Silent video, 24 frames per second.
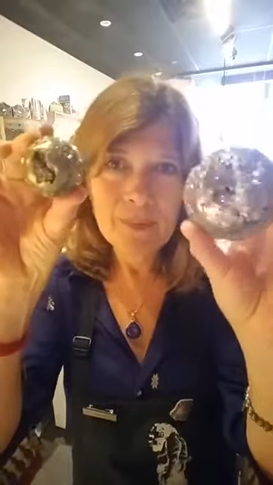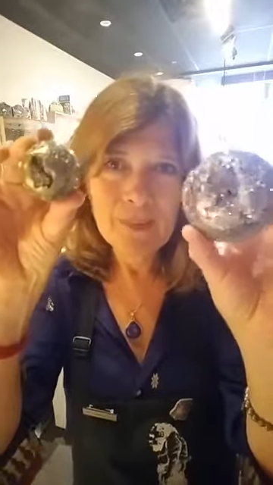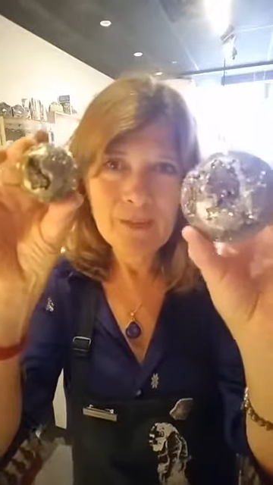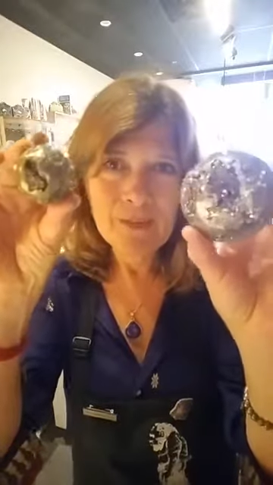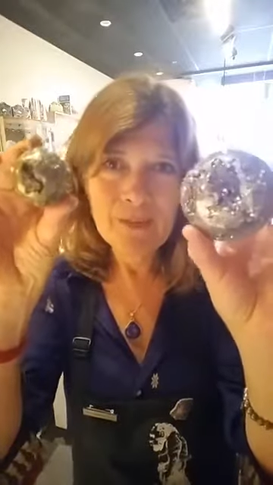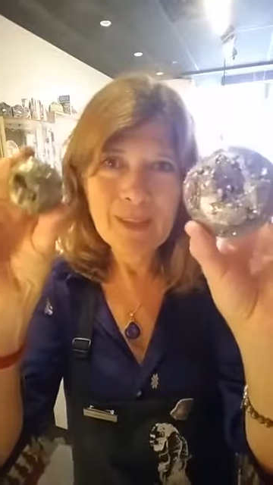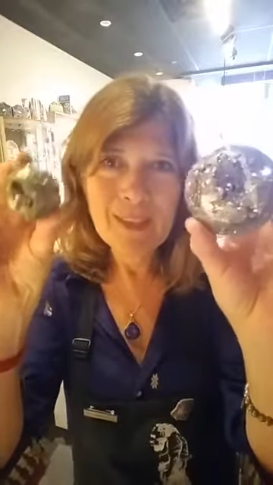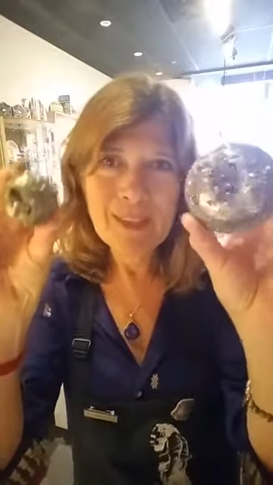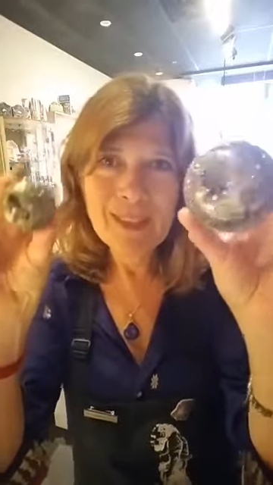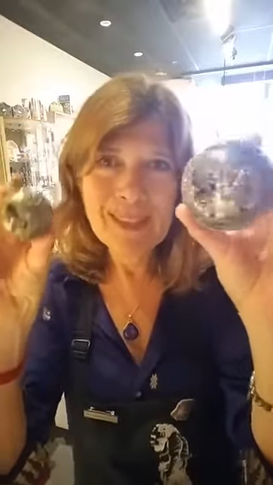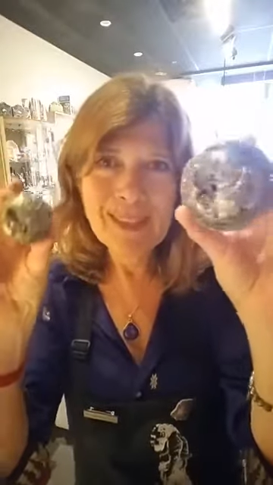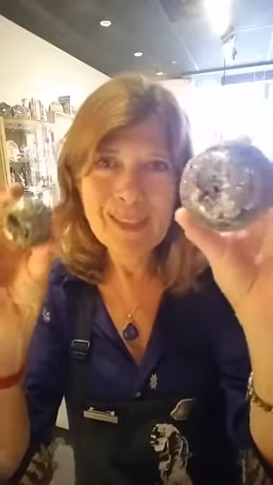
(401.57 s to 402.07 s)

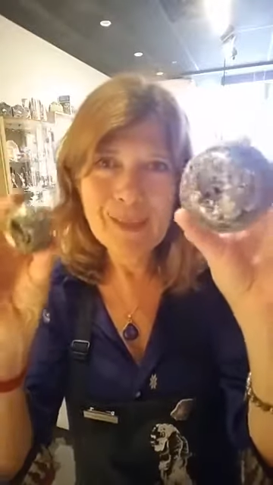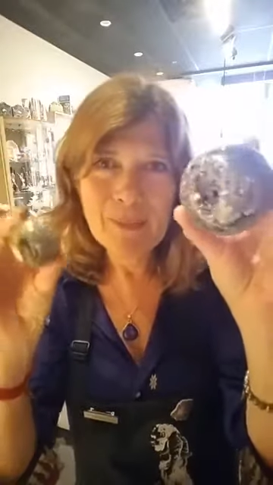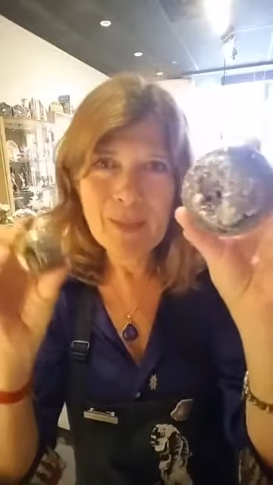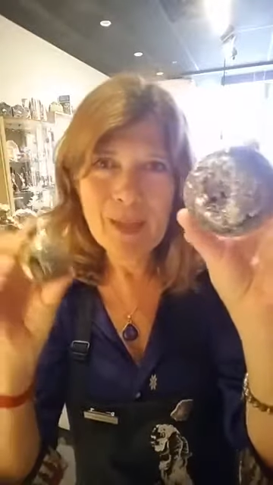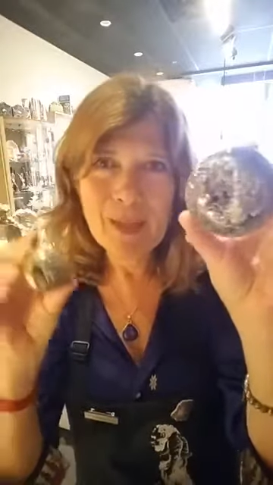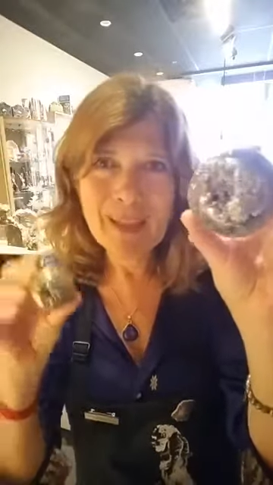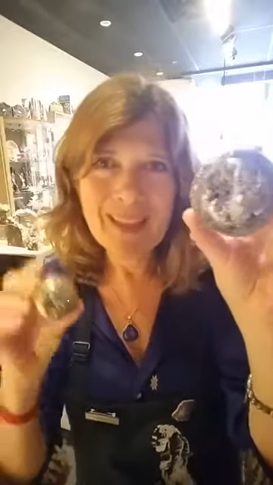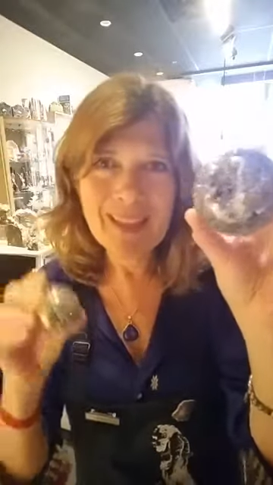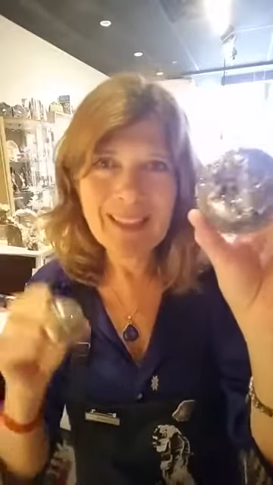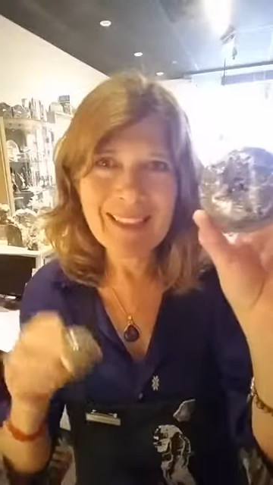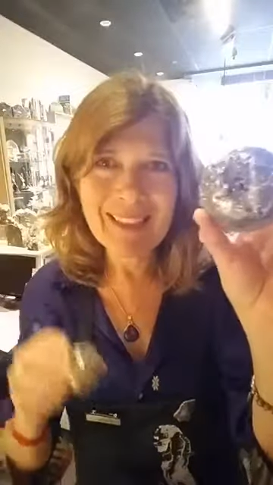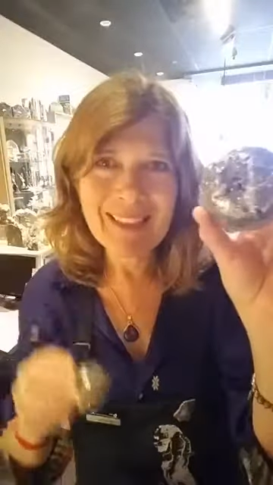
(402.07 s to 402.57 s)
really
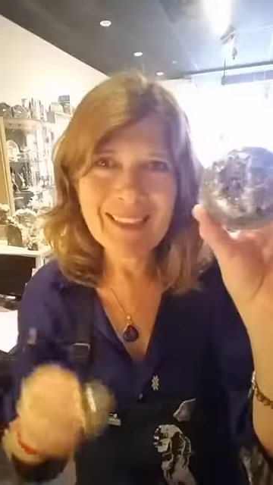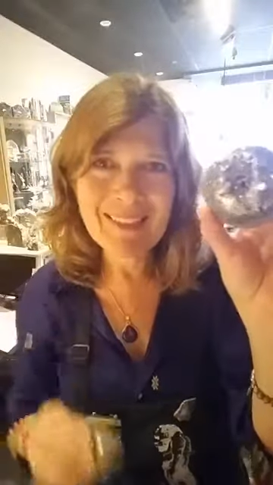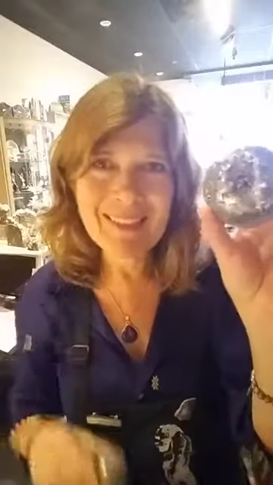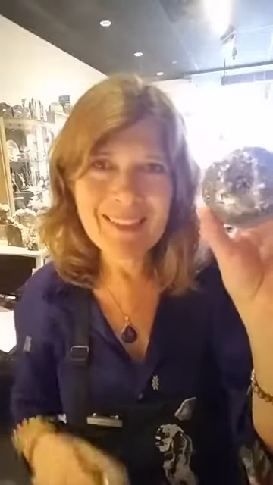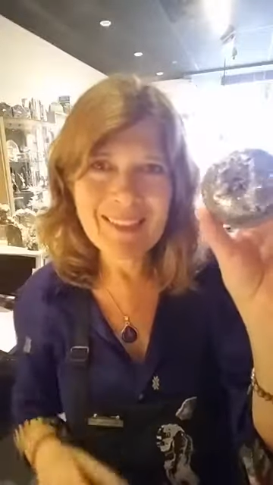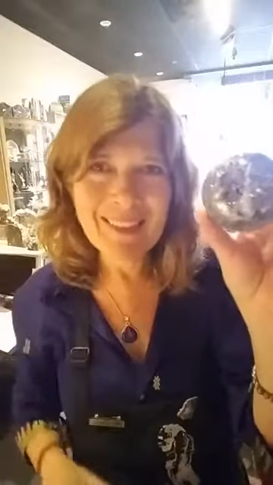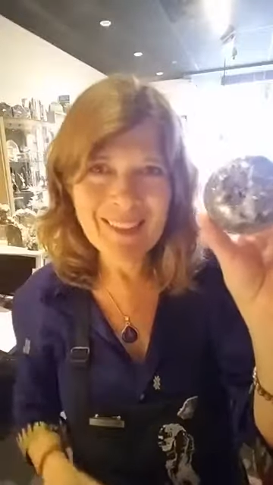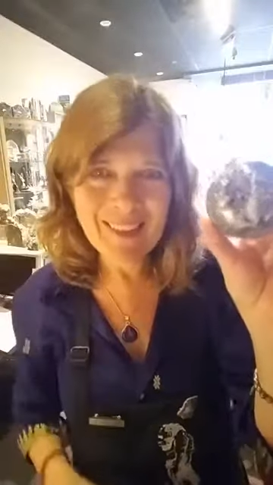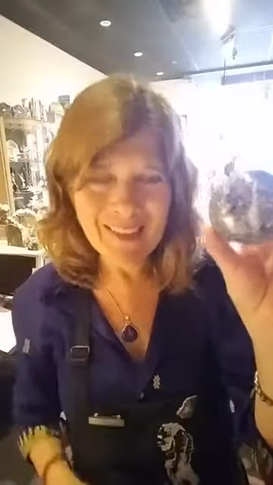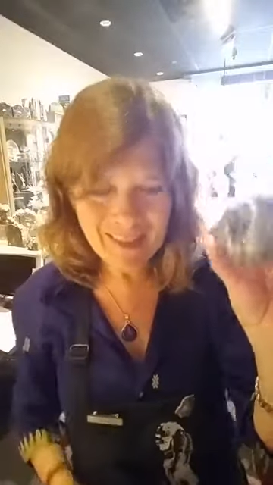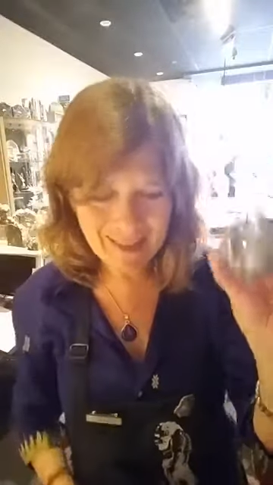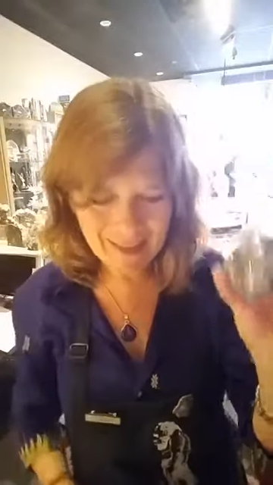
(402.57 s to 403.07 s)
sparkly, the
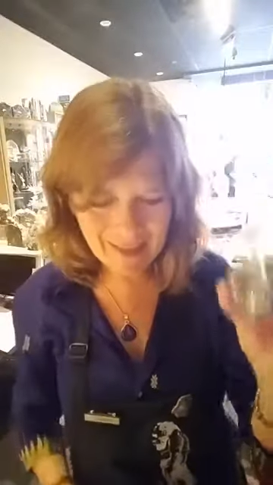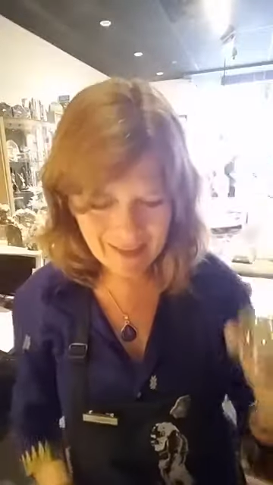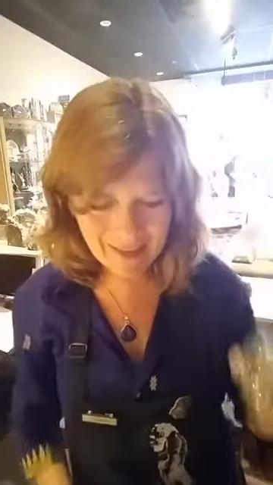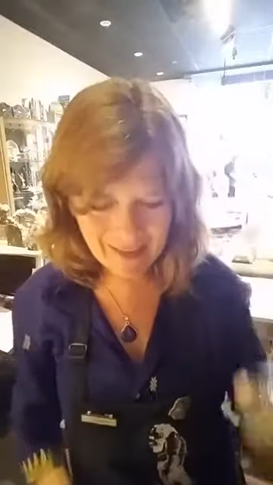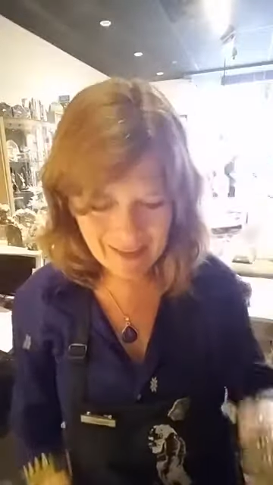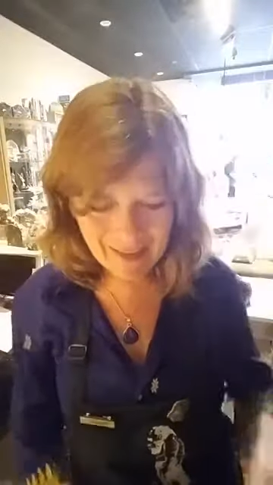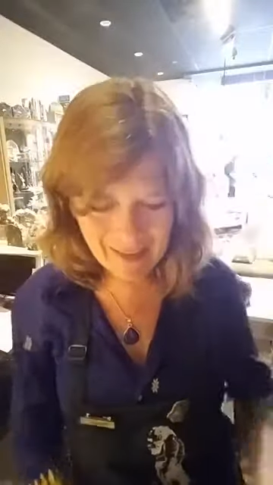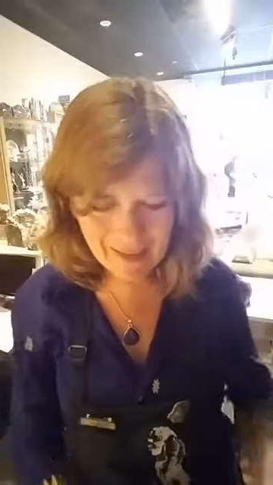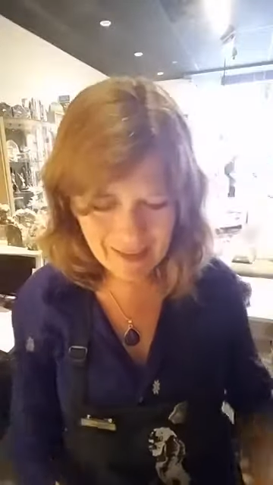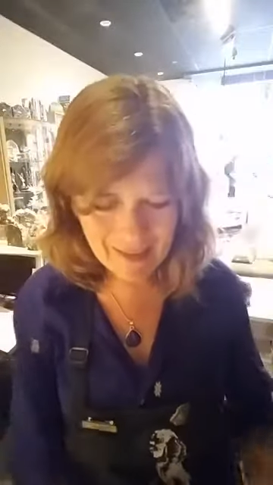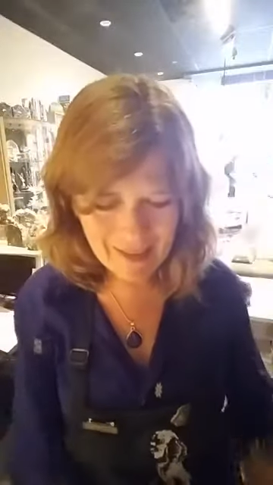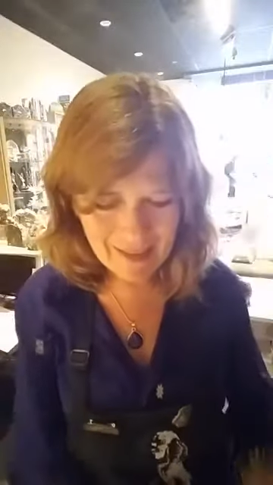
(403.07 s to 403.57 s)

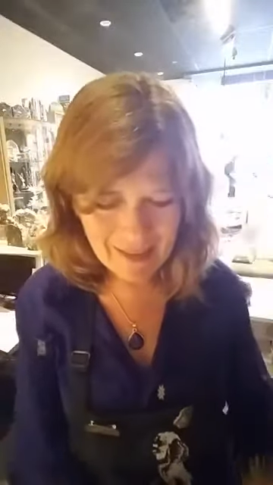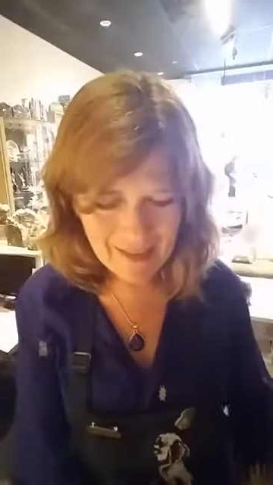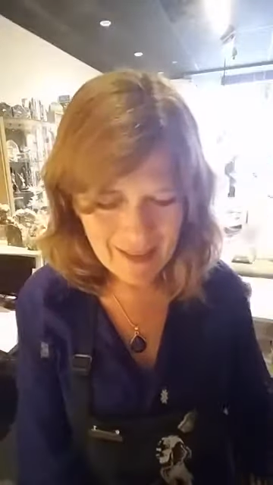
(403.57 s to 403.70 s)
crystals.